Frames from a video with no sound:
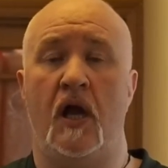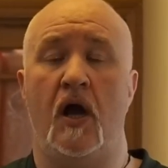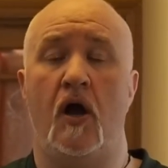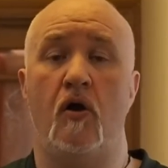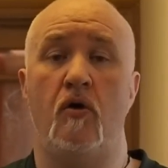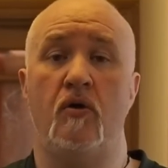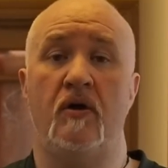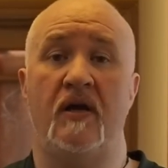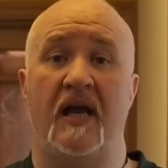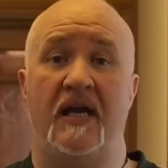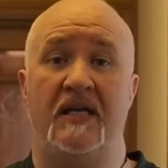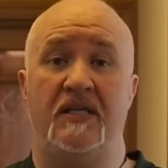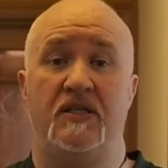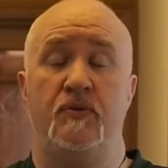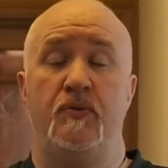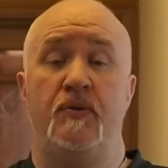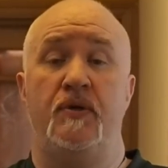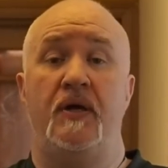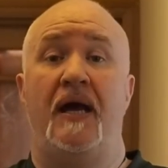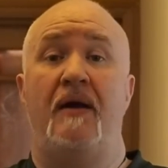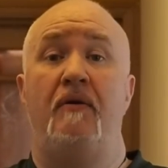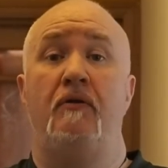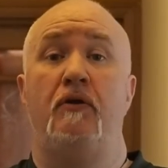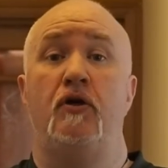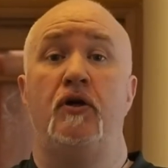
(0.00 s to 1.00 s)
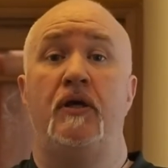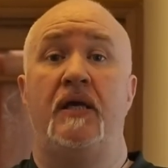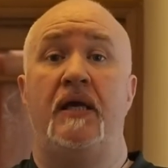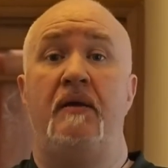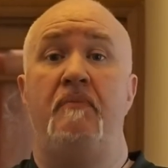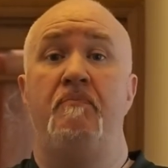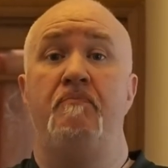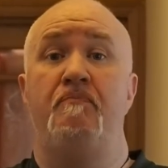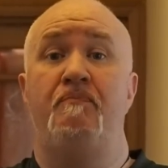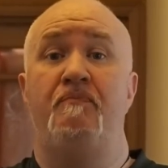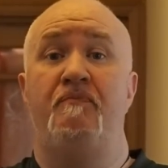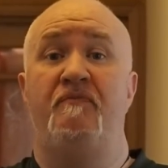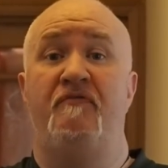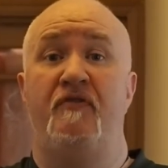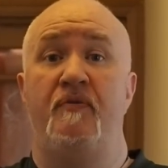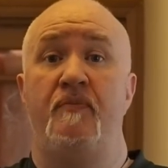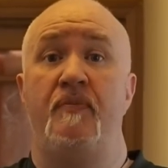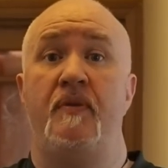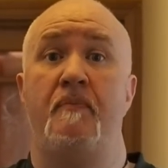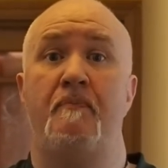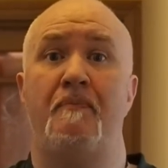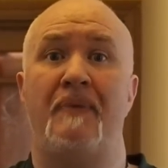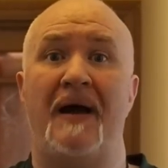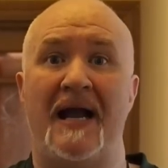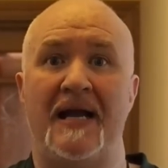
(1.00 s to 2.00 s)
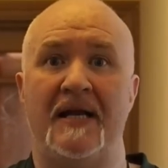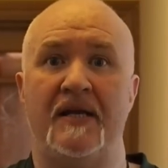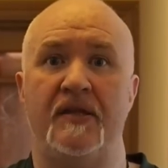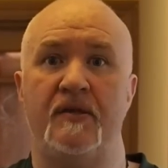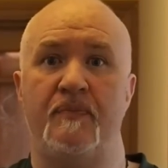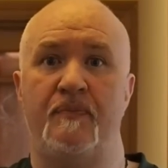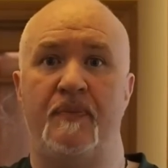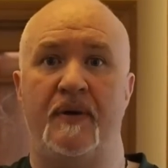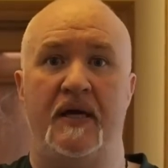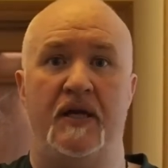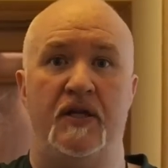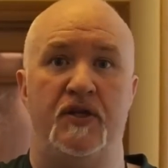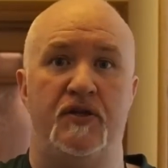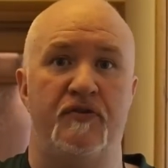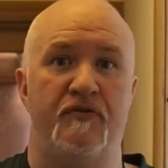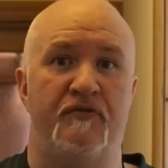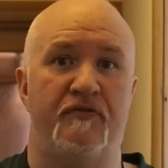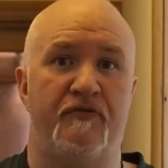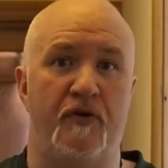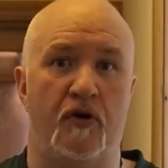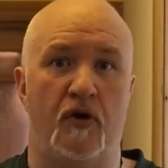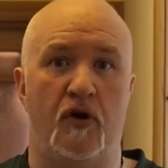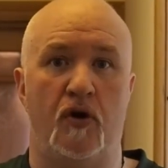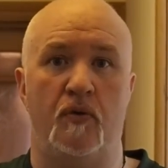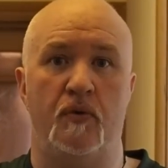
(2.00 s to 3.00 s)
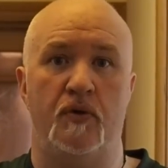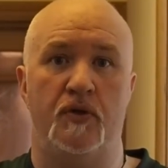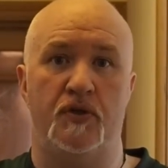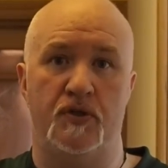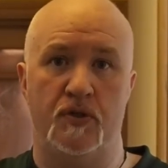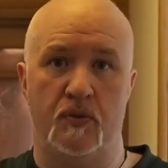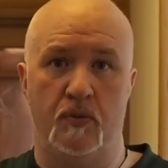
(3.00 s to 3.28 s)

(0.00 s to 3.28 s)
Okay, so we're now looking from the back of the picture forward